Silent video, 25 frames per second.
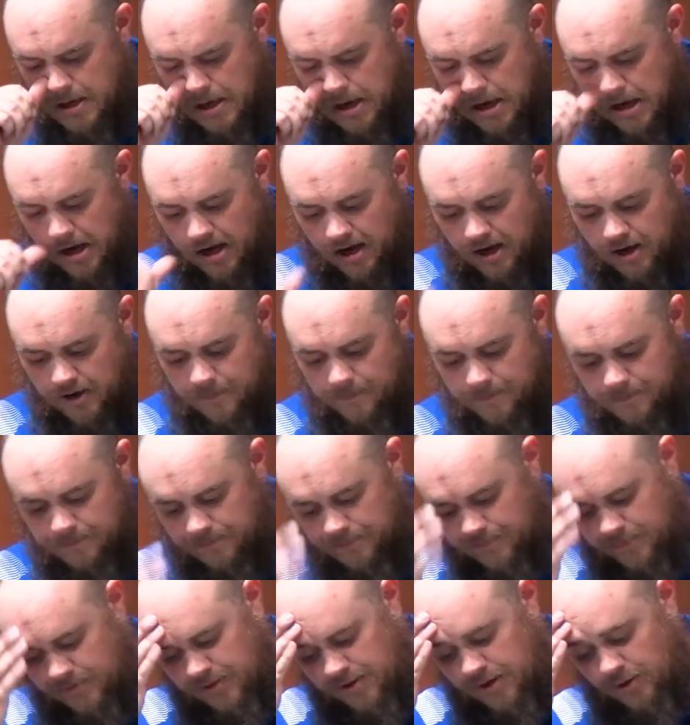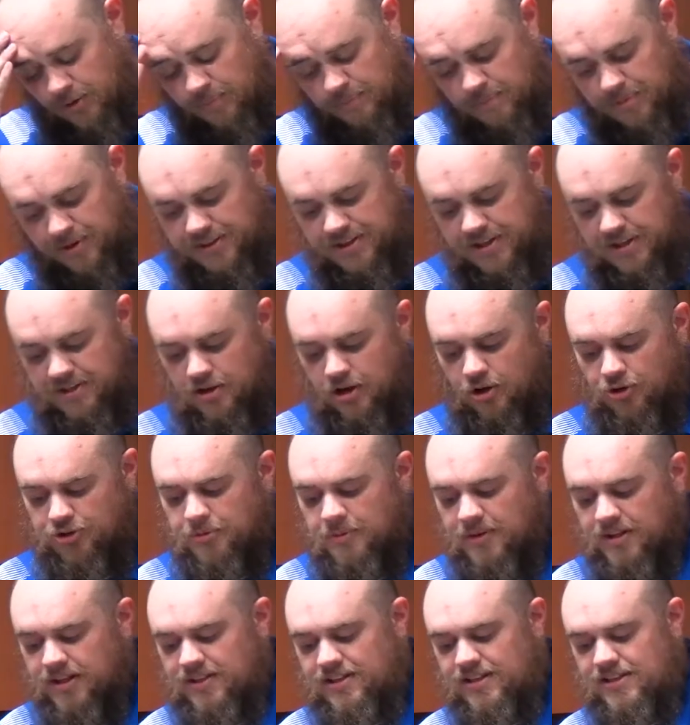But
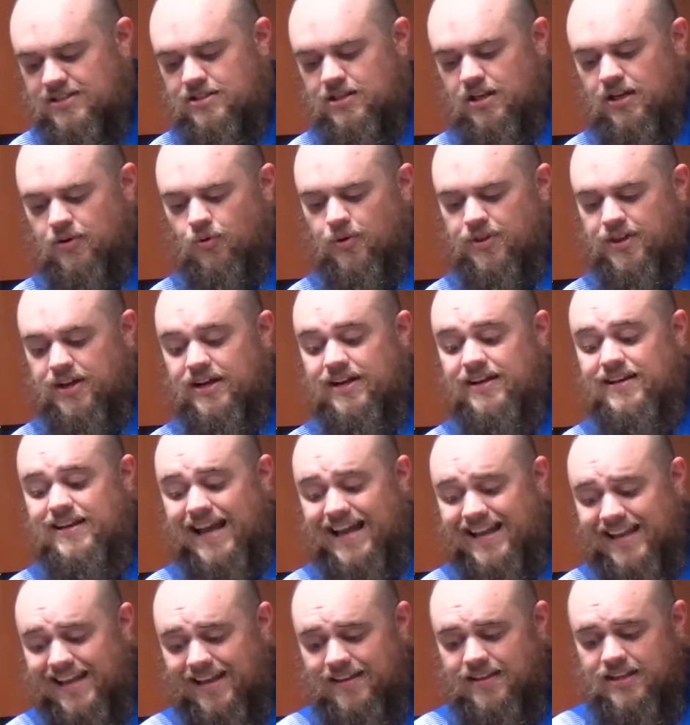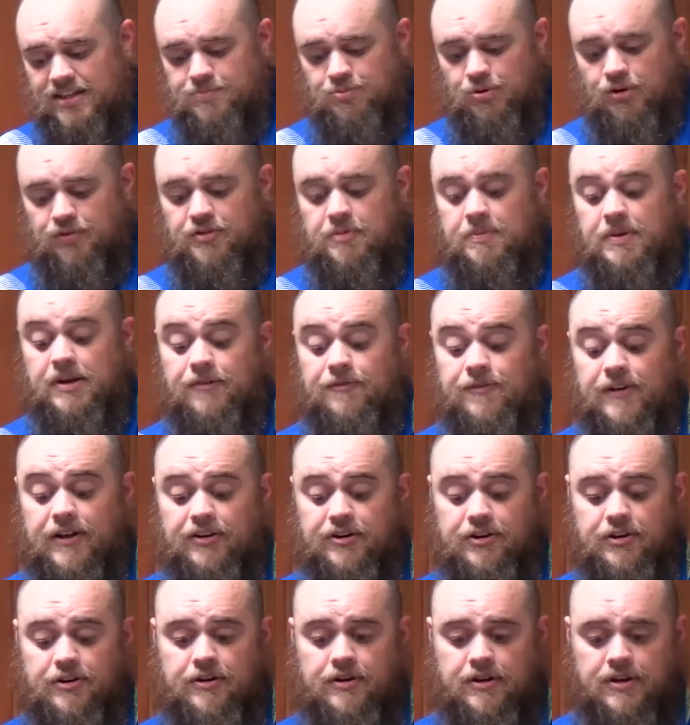ultimately, within a decade, this proved to be a
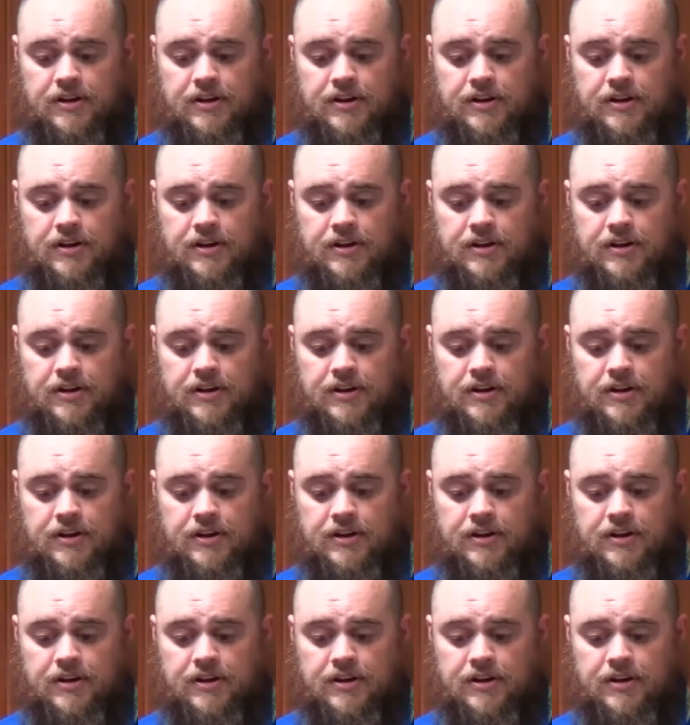failure.